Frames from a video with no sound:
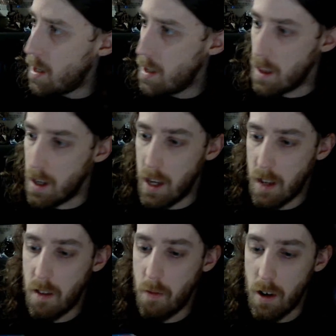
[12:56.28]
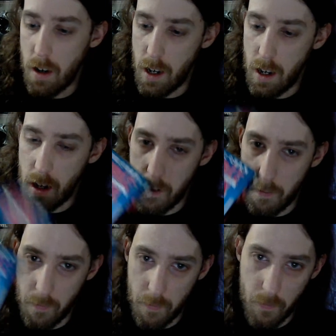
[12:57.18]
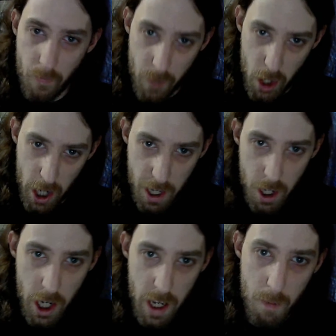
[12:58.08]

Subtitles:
The next one, Jackie Chan